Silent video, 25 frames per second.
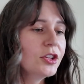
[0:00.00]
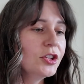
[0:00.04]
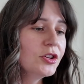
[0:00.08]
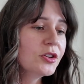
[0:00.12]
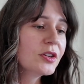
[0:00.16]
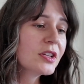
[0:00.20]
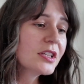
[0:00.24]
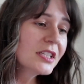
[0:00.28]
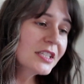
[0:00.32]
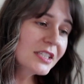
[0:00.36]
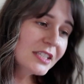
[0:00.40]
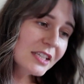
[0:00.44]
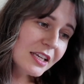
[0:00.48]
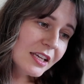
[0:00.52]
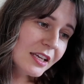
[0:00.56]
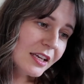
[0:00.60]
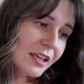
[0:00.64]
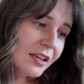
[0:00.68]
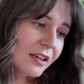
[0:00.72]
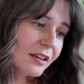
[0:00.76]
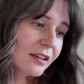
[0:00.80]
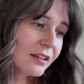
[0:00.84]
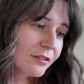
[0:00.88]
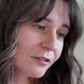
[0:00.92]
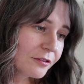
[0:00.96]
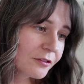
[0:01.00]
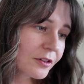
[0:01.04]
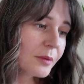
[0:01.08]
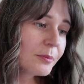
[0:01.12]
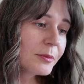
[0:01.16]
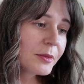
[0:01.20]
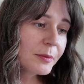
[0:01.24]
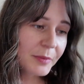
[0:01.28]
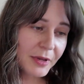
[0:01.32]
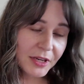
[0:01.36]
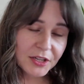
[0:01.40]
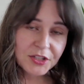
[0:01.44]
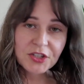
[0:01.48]
You can see from
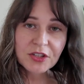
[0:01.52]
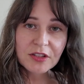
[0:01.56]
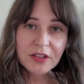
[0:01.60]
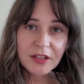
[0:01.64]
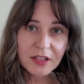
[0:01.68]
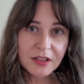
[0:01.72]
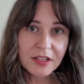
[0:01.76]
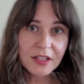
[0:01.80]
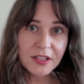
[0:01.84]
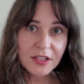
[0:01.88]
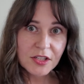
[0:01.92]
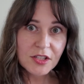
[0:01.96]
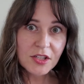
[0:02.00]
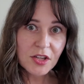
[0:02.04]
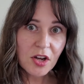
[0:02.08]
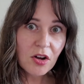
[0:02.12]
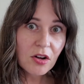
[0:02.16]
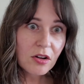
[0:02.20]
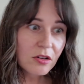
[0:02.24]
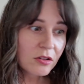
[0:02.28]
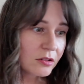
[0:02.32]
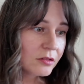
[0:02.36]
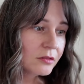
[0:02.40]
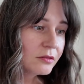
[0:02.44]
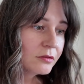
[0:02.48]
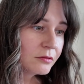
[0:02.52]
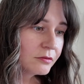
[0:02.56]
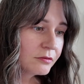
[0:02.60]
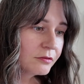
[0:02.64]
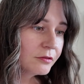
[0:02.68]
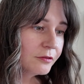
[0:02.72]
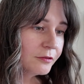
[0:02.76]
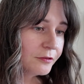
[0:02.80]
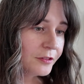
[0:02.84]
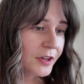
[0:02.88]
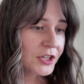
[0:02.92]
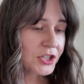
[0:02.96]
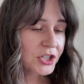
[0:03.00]
the picture that this is all
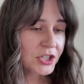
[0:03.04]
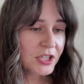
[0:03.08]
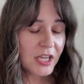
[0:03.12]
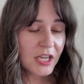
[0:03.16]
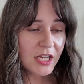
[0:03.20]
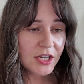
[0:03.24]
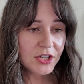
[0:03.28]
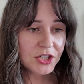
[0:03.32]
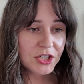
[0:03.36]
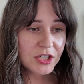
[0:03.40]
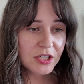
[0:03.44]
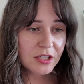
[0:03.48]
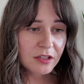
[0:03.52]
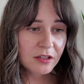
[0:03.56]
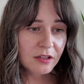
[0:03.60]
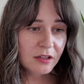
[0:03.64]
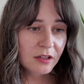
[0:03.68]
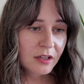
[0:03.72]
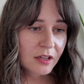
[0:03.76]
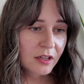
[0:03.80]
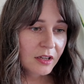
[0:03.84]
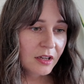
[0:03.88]
vegetation.